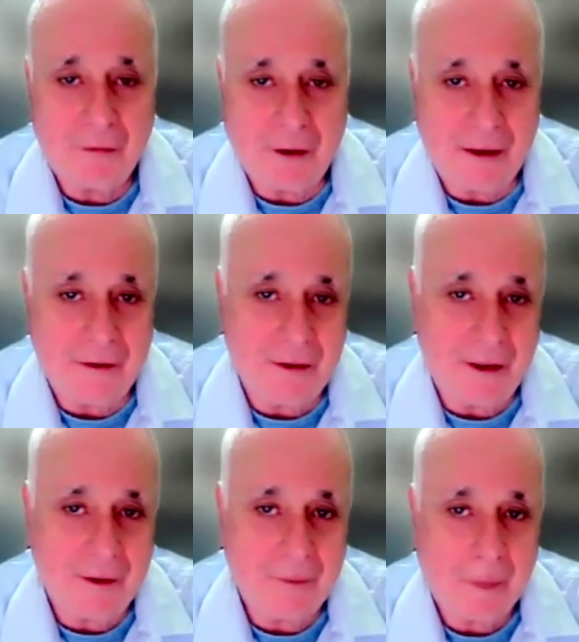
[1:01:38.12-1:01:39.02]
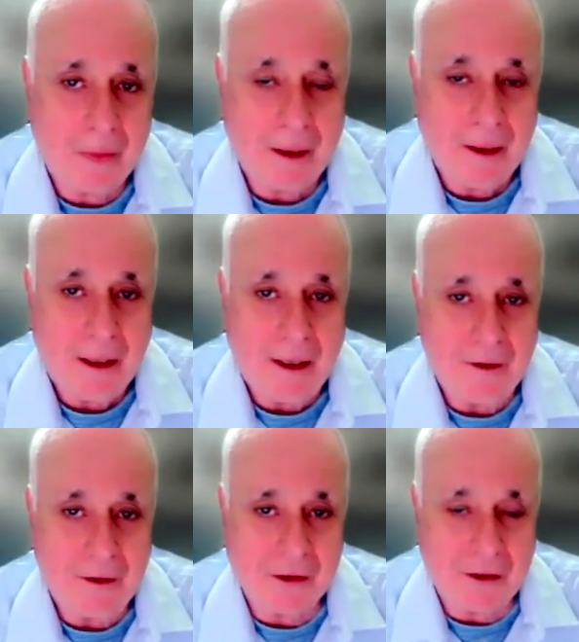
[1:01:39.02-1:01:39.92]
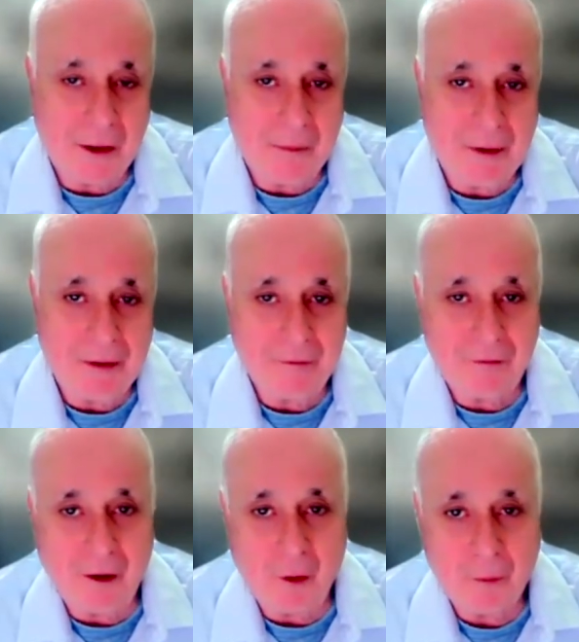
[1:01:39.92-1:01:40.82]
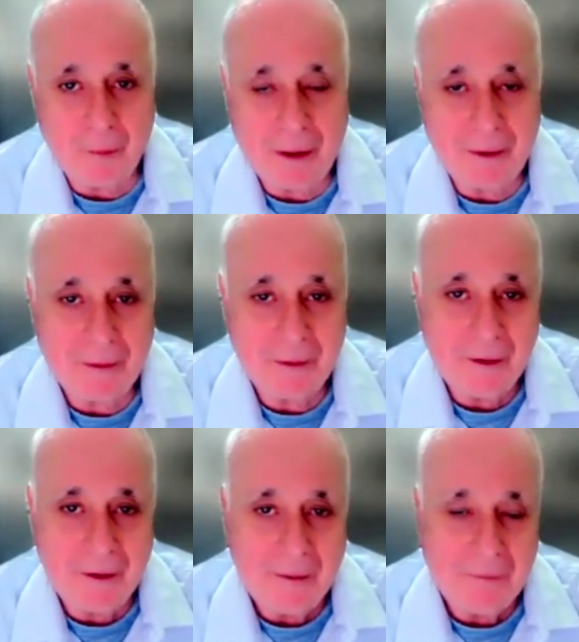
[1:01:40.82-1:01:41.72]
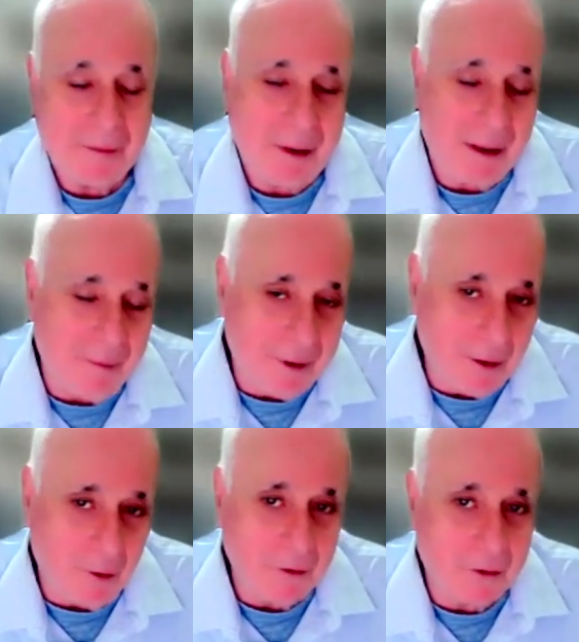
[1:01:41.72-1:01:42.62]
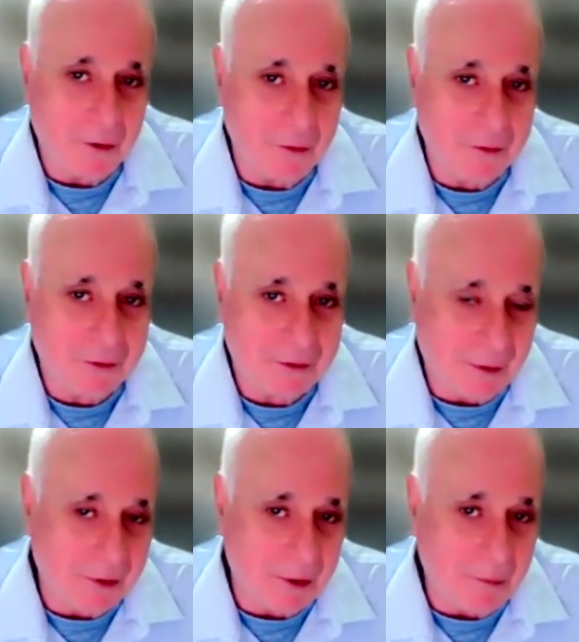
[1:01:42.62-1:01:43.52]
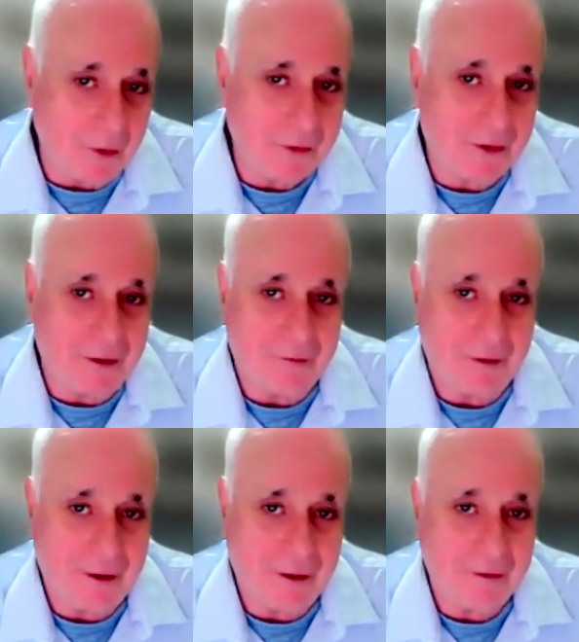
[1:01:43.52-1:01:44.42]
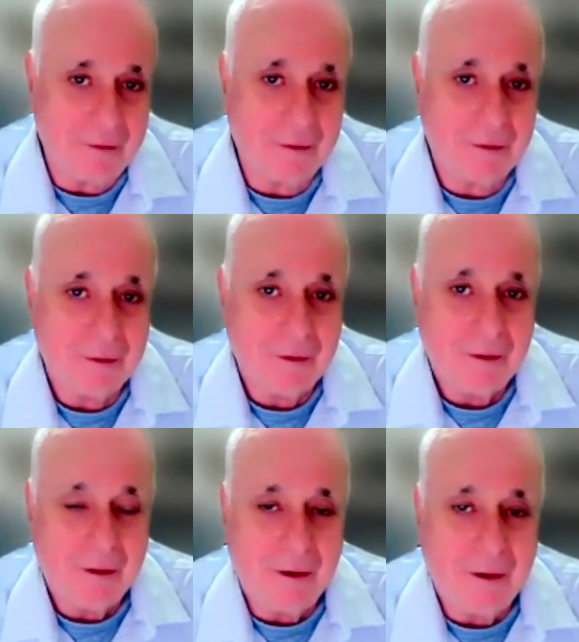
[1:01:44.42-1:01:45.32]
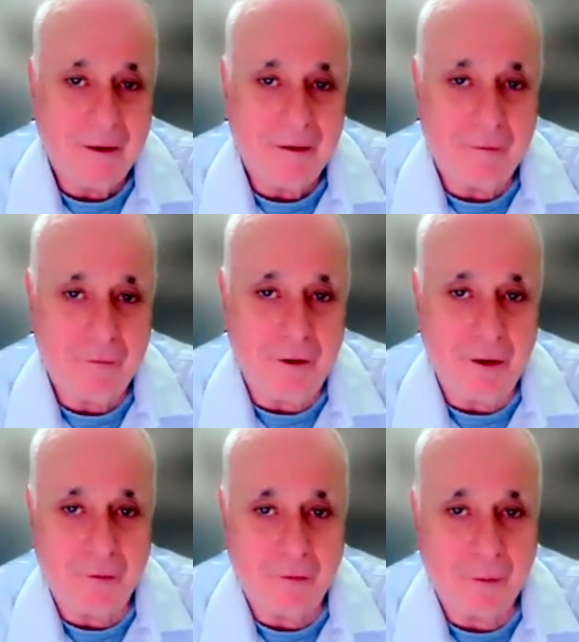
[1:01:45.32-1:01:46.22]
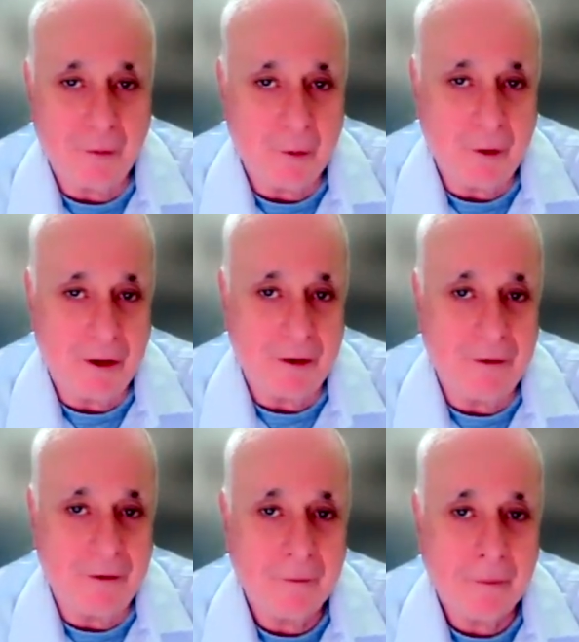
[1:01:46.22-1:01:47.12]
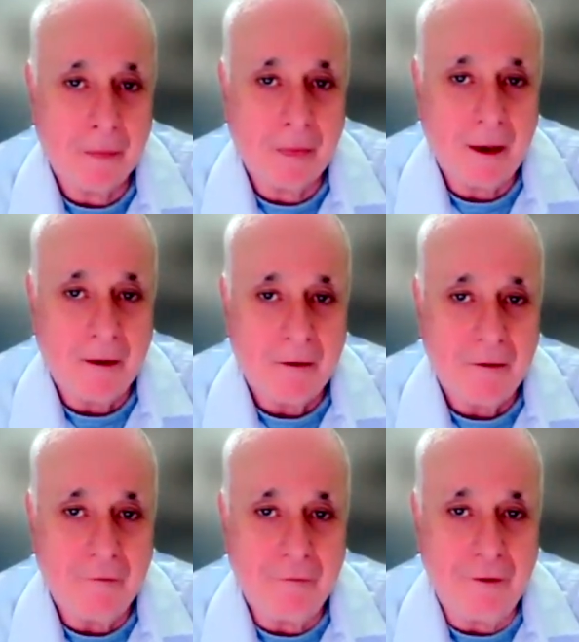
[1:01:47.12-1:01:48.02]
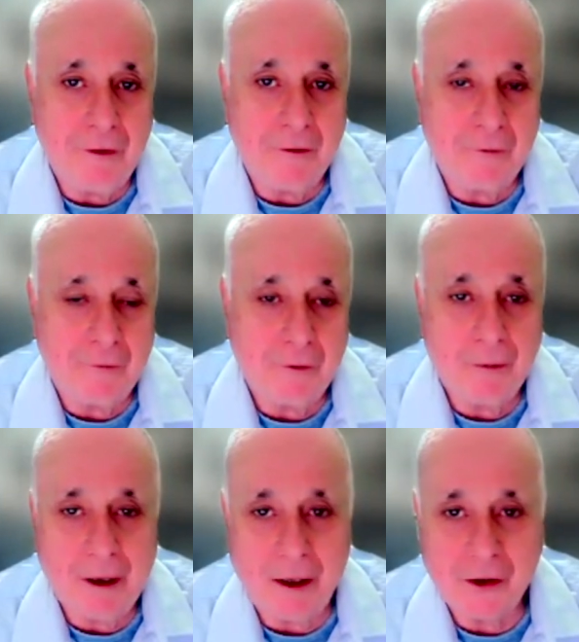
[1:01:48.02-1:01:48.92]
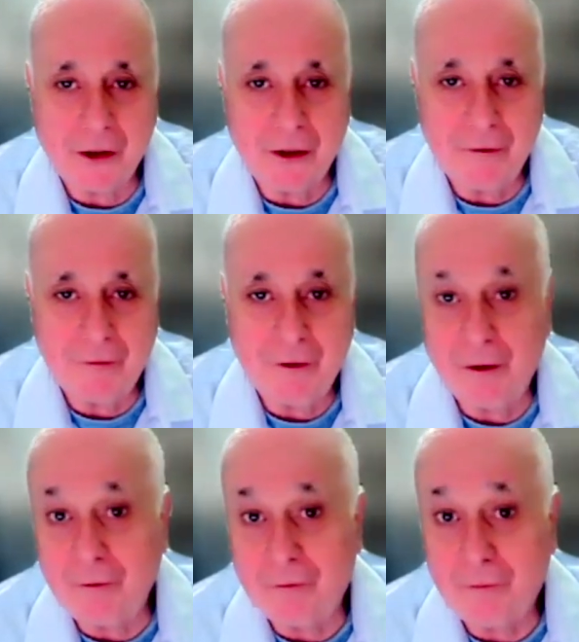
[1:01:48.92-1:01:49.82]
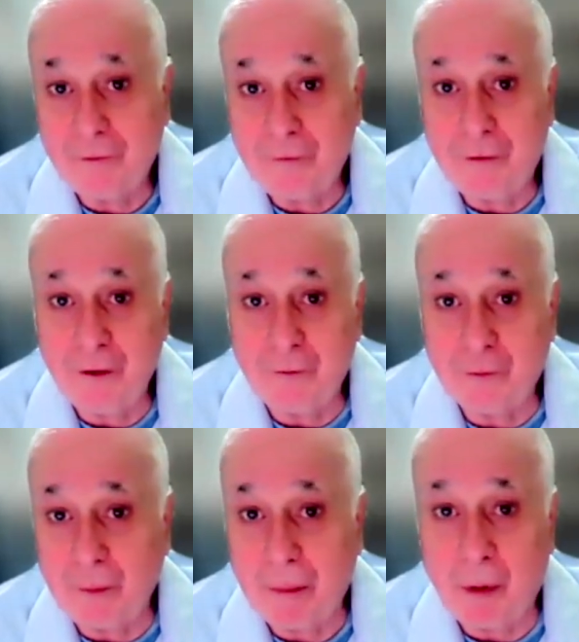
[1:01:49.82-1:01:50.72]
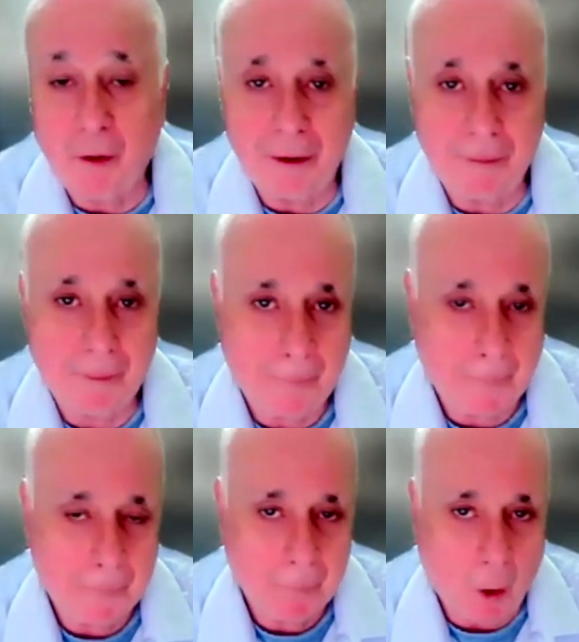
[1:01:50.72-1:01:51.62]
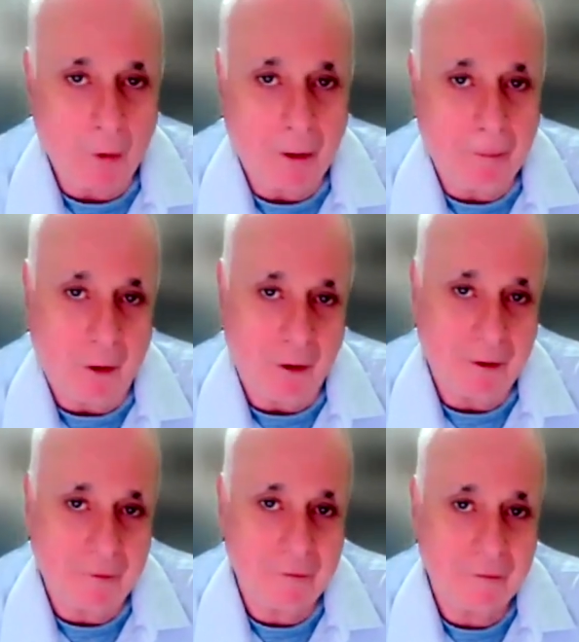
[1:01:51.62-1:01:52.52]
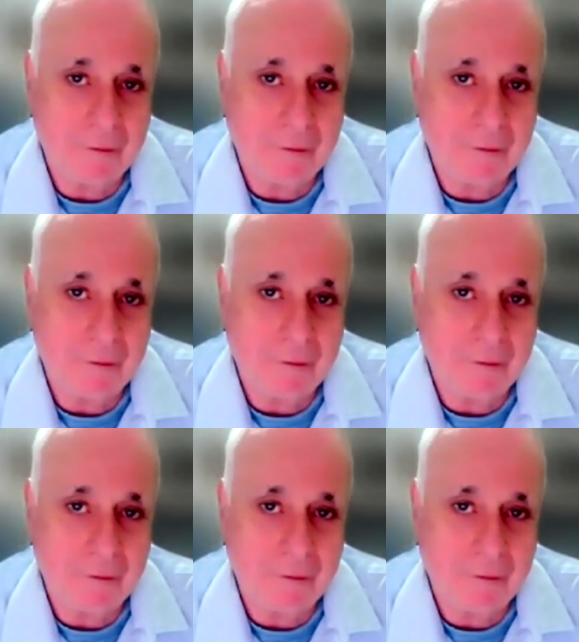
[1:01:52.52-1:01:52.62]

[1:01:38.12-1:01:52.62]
frightening and disturbing development, but maybe also something positive in it. The fear from the word, the fear from culture, the fear from a poem or a poet